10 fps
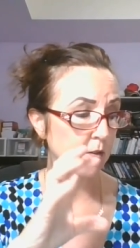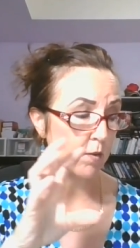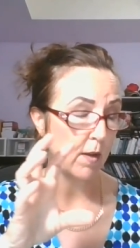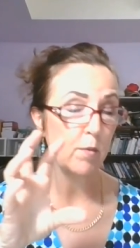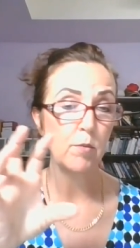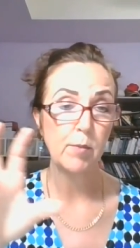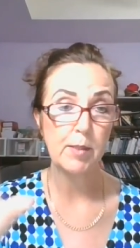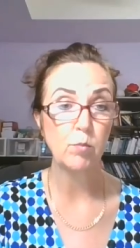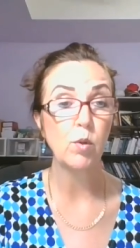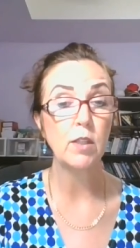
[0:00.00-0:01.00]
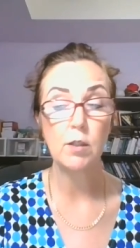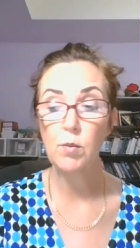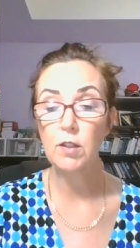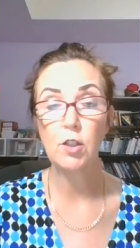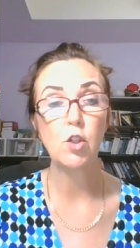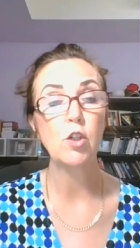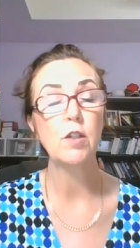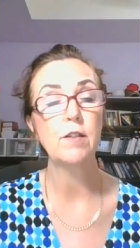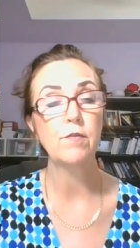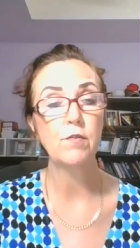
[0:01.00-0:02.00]
So that would be really, really
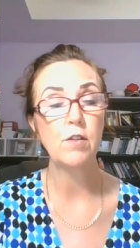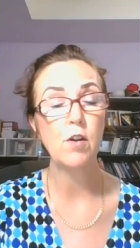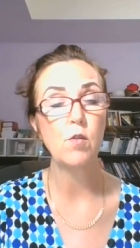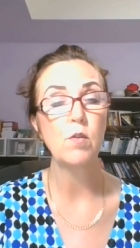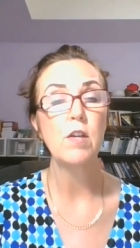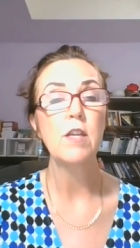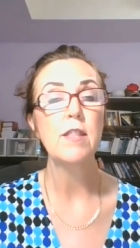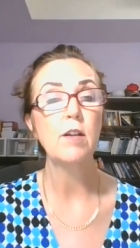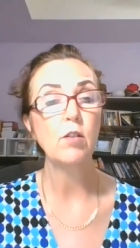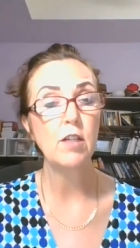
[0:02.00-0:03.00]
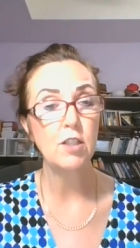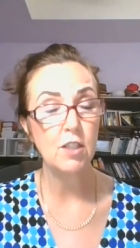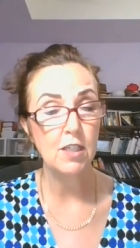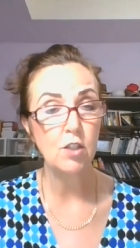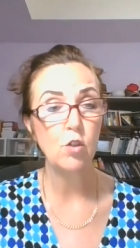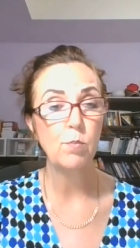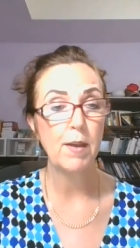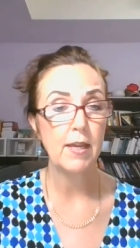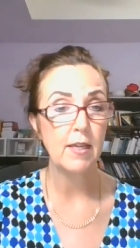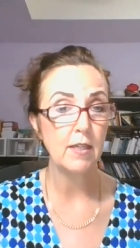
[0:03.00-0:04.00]
good if you know they'll continue
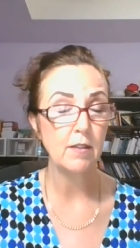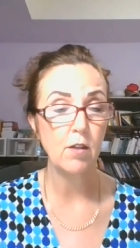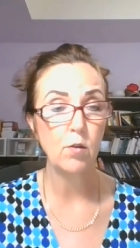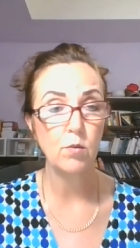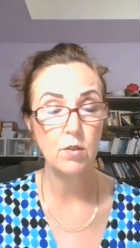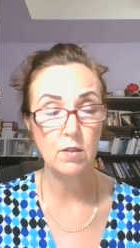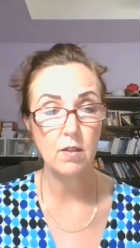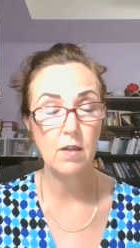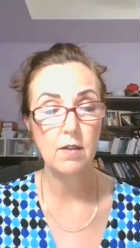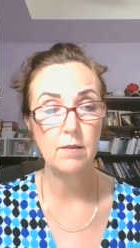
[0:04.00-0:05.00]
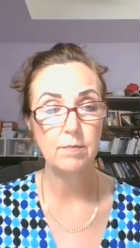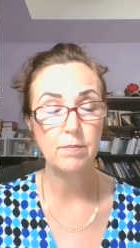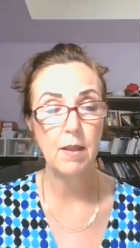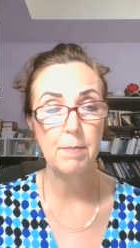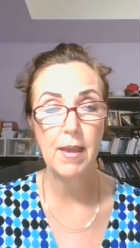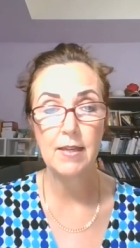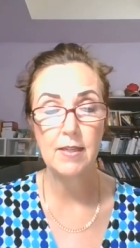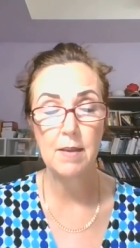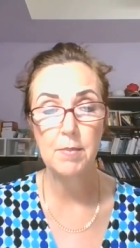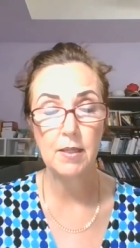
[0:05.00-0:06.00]
paying those uh, that
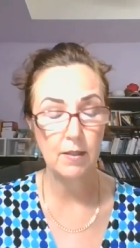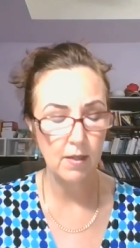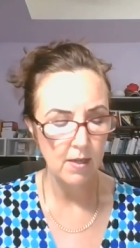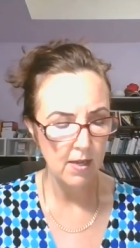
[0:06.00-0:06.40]
pandemic